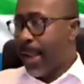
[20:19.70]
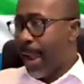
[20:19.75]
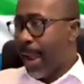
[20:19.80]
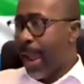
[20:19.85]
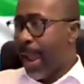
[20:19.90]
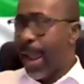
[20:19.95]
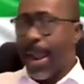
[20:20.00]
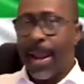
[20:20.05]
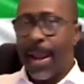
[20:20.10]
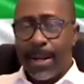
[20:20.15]

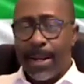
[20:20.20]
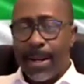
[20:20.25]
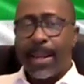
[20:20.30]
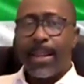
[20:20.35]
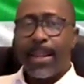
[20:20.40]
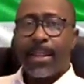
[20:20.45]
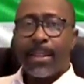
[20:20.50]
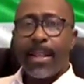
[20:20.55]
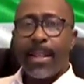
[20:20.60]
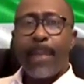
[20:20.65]
and
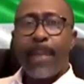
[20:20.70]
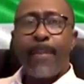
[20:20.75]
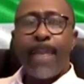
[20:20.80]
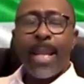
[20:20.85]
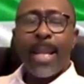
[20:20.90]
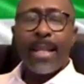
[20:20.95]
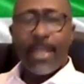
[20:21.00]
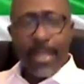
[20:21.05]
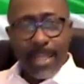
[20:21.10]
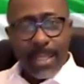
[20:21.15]
the
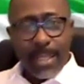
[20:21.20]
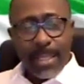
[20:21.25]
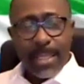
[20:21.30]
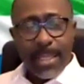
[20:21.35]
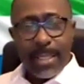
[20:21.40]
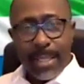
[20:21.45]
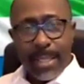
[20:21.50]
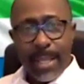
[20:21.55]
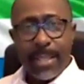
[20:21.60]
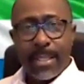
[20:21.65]
main city
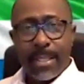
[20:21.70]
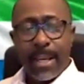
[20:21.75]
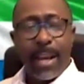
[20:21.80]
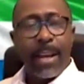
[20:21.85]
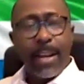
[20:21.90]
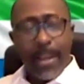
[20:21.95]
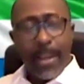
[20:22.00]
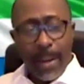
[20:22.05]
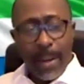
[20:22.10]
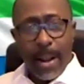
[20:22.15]
center,
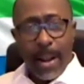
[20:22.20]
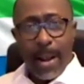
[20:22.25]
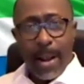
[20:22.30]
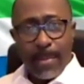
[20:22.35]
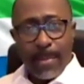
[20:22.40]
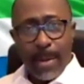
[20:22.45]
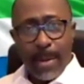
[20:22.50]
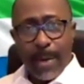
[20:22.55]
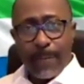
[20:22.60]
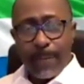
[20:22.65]

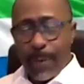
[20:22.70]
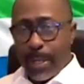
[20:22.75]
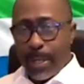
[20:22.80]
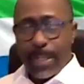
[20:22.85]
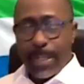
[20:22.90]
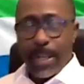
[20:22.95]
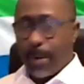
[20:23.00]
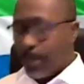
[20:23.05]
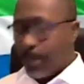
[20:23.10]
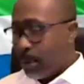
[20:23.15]

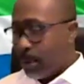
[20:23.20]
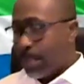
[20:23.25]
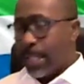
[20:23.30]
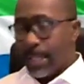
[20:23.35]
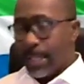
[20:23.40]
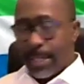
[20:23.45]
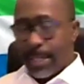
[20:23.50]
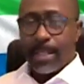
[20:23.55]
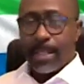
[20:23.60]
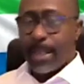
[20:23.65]
Freetown, not the
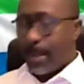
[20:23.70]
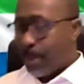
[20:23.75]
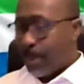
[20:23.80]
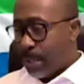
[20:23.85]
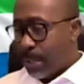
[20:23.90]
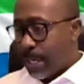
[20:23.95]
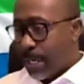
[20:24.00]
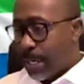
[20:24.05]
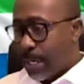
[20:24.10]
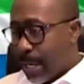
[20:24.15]
center,
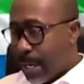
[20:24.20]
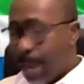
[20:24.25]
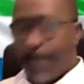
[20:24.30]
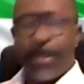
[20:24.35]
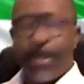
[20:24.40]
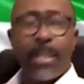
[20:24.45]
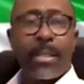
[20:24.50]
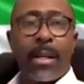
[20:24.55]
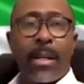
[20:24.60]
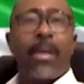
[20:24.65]
but the
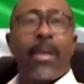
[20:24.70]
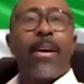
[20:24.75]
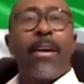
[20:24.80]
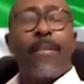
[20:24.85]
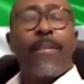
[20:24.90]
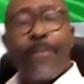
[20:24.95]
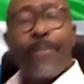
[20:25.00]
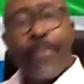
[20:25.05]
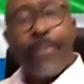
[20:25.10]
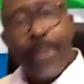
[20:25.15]
capital,
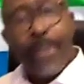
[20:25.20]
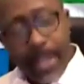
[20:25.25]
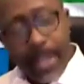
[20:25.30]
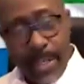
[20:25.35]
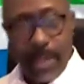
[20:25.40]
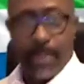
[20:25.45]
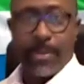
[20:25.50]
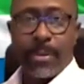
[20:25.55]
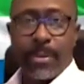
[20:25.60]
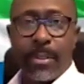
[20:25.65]

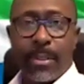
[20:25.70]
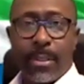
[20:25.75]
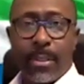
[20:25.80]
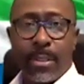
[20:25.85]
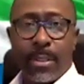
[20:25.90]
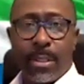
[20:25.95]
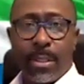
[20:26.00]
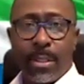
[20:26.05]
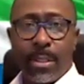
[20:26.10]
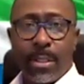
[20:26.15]
Freetown.
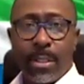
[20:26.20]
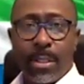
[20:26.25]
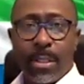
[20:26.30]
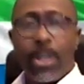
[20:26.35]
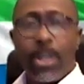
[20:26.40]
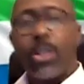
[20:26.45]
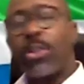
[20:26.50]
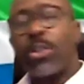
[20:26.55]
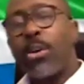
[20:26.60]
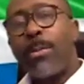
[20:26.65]

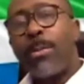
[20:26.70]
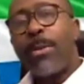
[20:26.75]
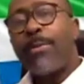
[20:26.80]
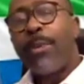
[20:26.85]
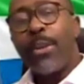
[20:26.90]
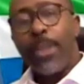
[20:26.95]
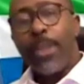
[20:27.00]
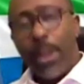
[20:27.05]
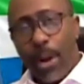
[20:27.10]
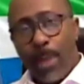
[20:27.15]
So before
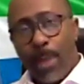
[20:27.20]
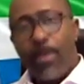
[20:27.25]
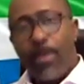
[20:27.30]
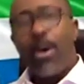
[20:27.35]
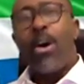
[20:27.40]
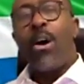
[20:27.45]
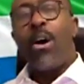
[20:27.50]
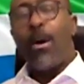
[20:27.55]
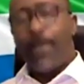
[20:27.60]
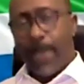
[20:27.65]
you come
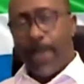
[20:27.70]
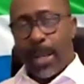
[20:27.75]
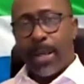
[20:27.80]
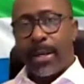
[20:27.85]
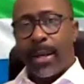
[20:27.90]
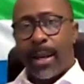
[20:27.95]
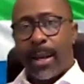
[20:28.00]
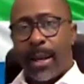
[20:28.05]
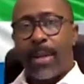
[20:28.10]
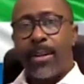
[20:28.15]
up here and
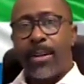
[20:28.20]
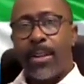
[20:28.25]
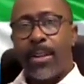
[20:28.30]
there,